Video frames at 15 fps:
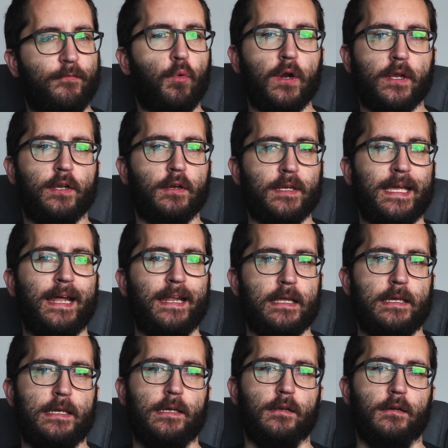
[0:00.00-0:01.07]
of work you're
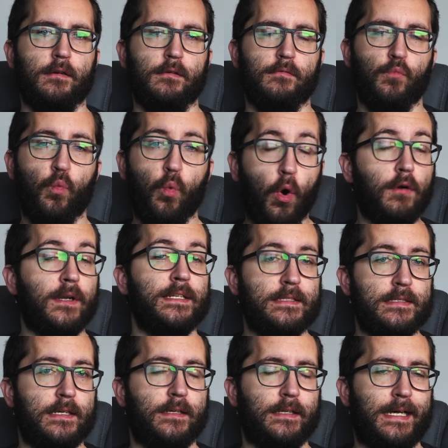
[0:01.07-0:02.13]
getting here
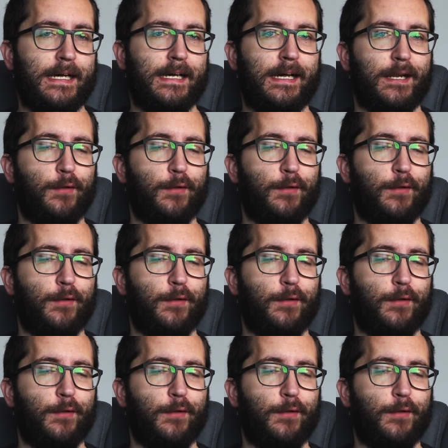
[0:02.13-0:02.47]
warrants it, uh,